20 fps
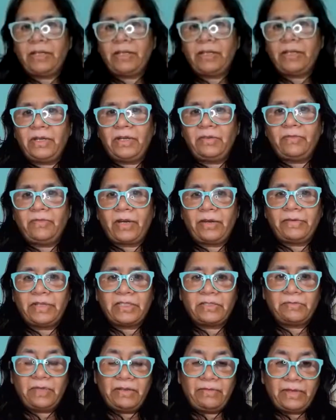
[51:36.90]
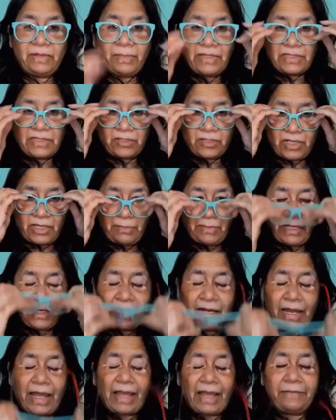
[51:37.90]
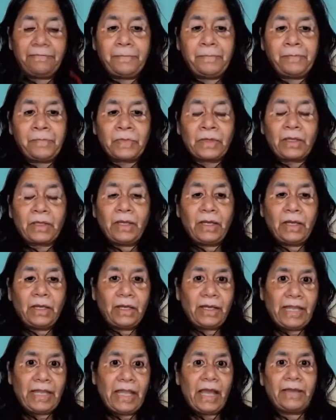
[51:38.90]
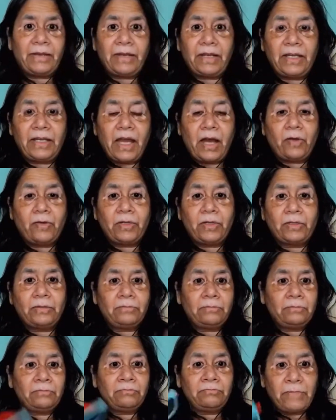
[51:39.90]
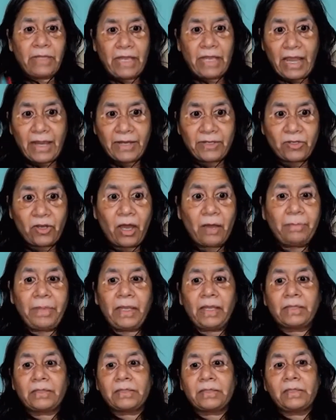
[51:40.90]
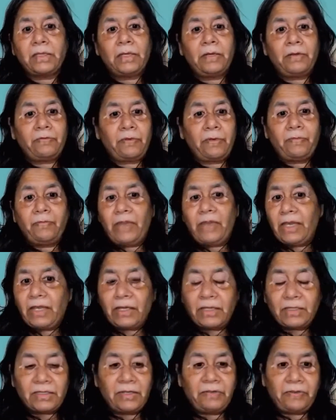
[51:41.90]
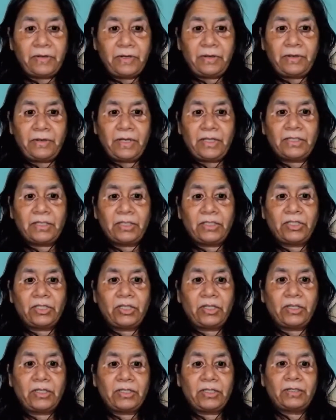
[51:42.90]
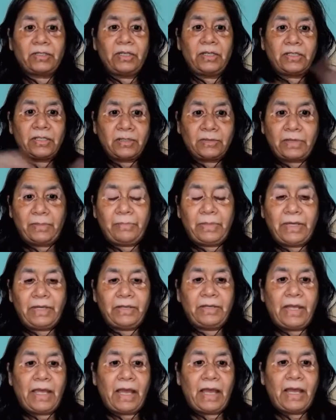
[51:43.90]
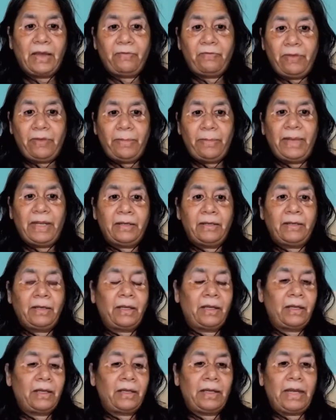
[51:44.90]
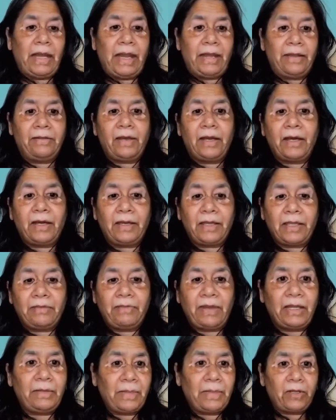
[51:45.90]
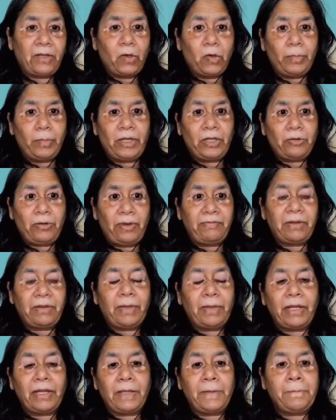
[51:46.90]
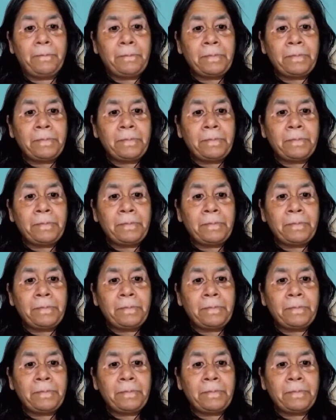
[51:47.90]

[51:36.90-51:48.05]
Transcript: in 24 hours. We will be streaming live AI readout, AI topics from various different researchers. It's a complete women-led event, but open to everybody.